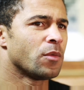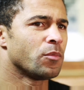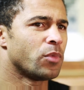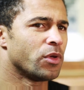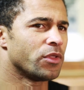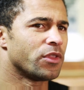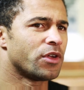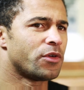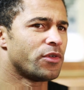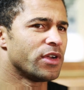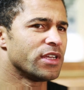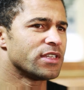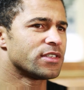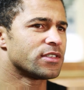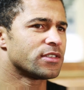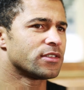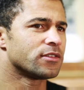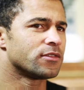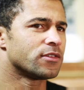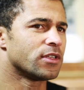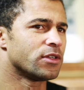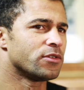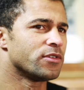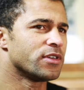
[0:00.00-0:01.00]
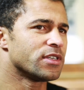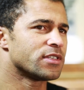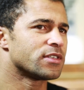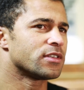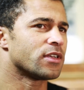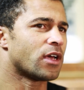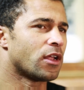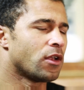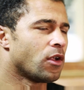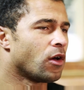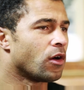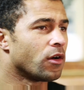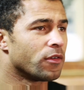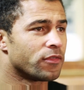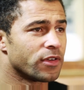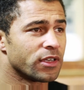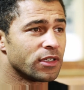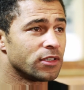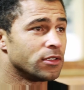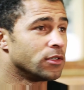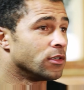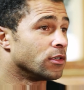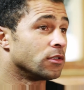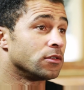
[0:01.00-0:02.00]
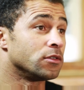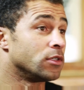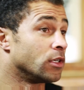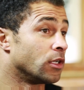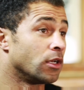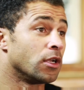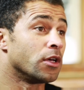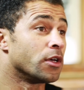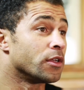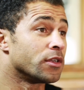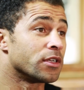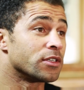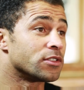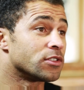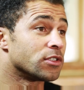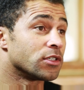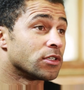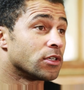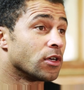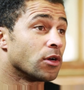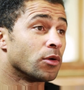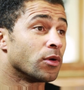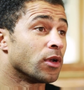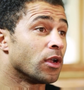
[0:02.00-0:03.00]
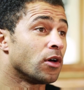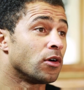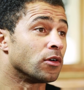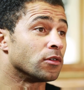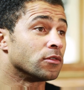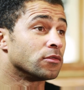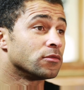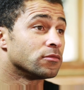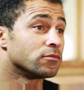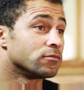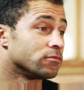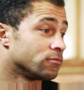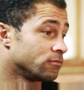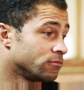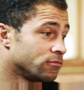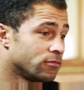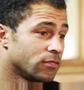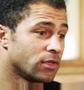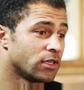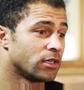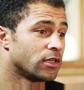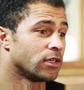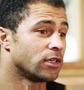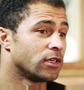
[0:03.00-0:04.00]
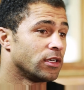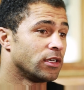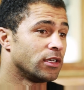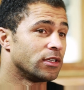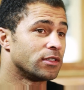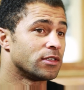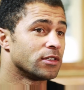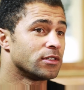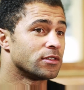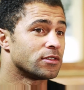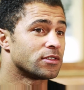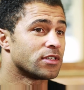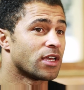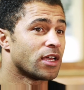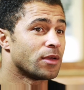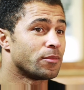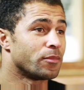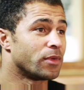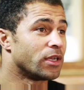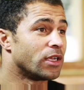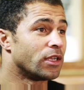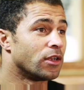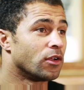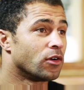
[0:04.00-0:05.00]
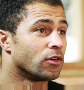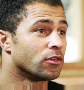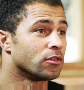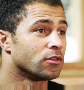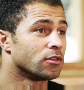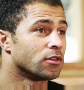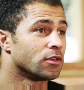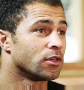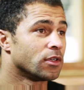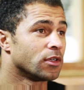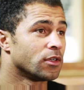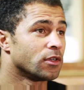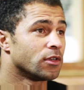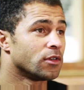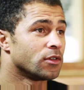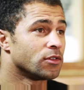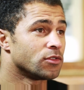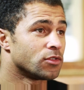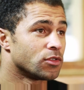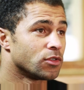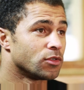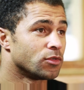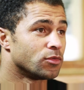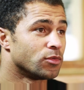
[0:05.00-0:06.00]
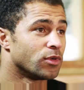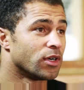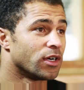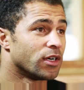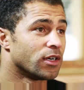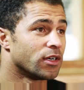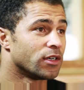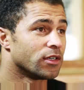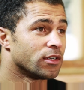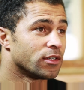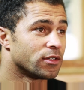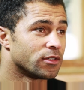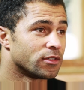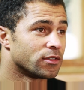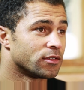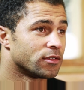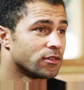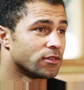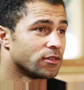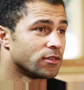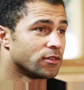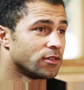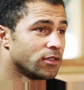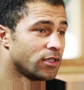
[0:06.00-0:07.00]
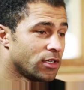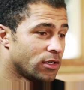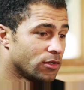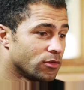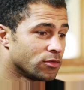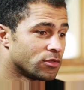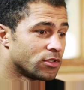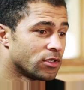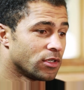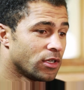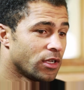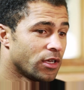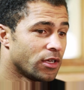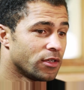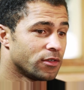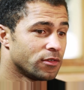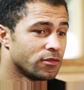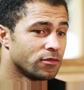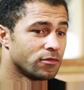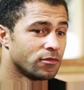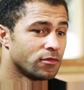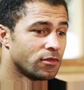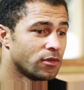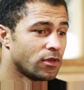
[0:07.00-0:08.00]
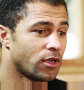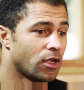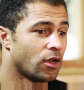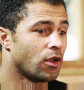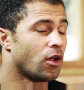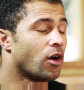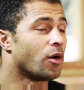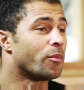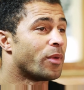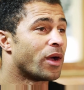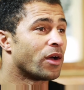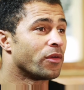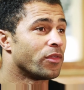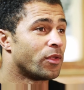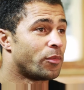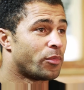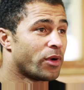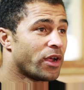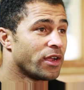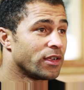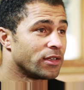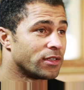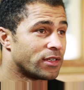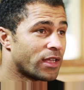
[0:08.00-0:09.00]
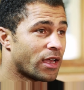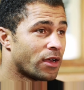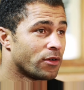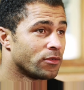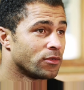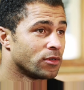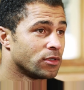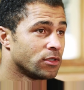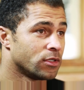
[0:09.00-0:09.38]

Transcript: But there is a lot of it you learn as you go along. It didn't take me long to, you know, to learn a lot about the breakdown,